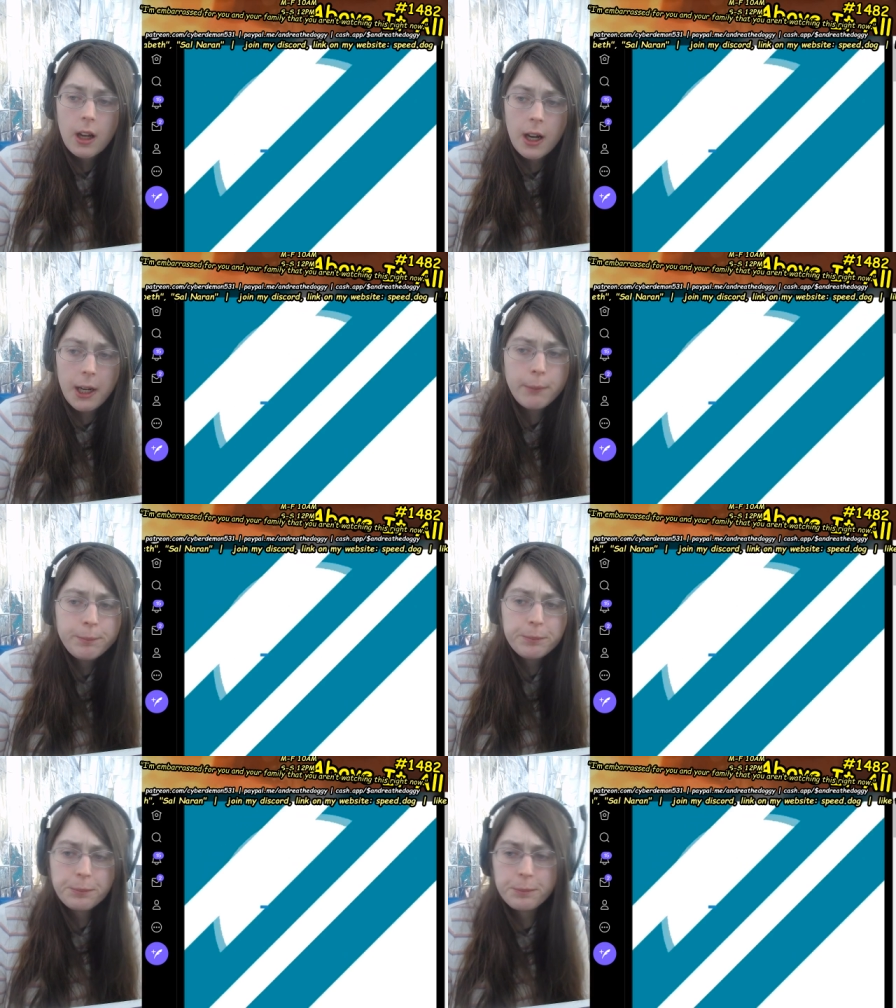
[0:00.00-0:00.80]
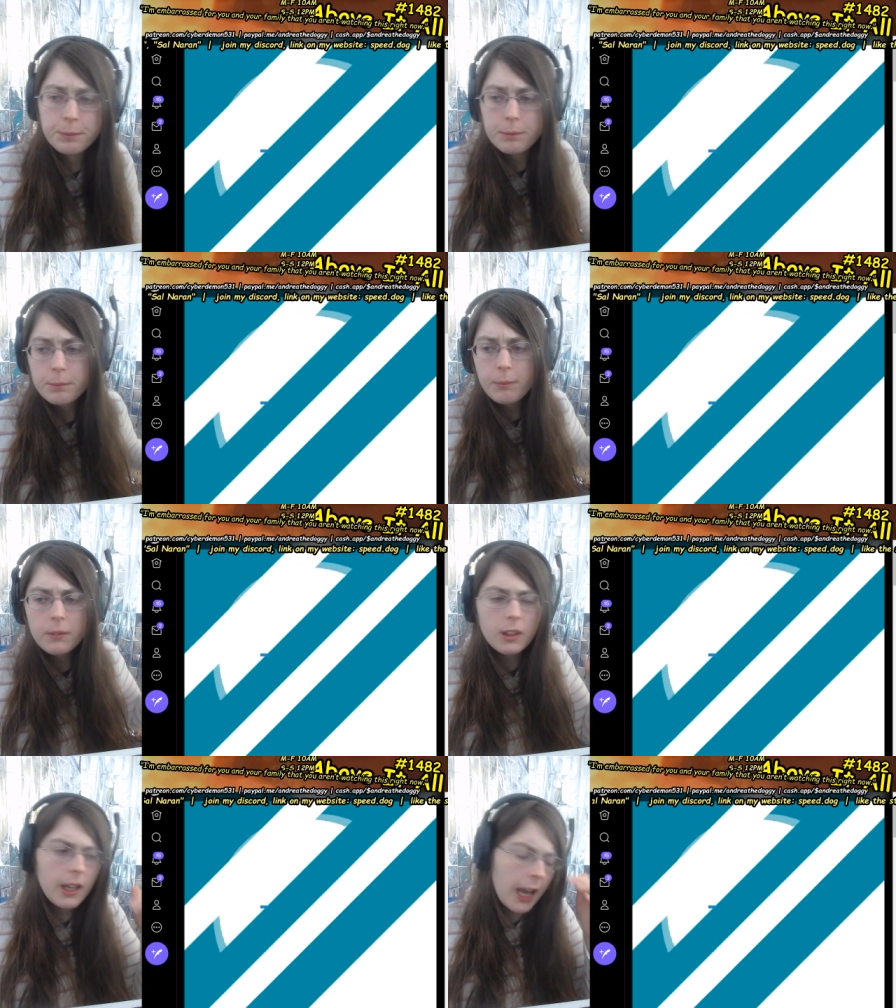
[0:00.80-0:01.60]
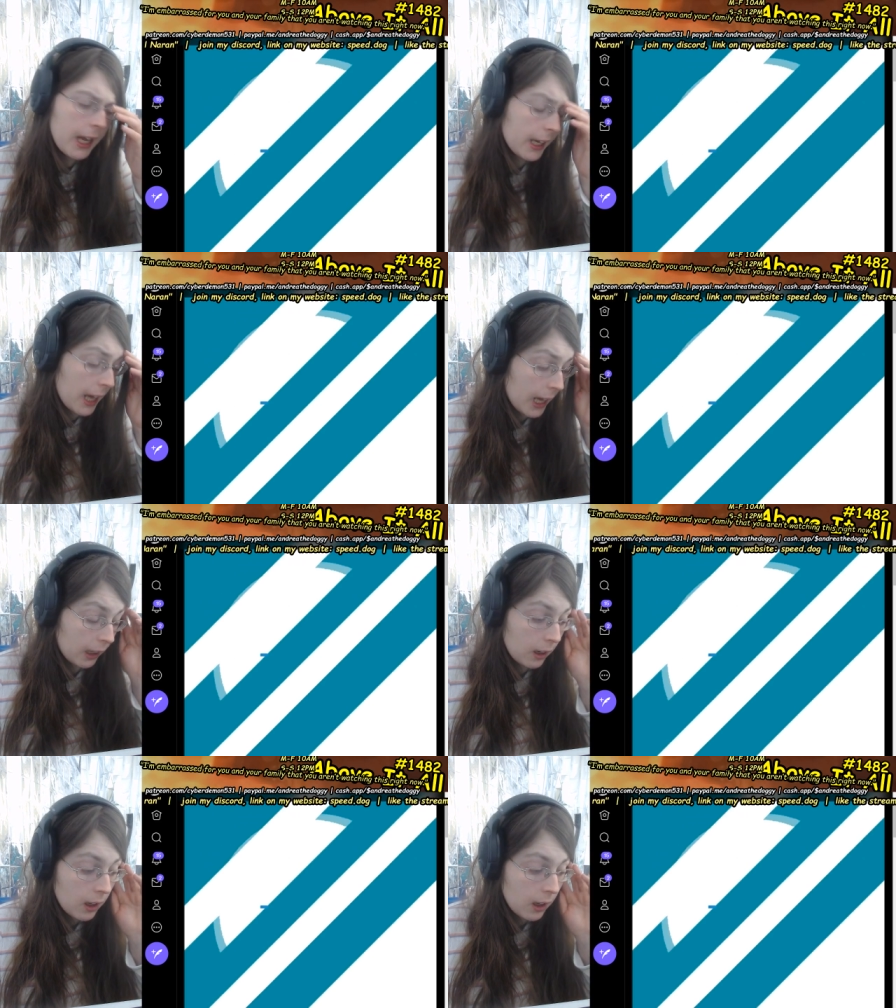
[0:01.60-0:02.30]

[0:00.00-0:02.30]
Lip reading: So in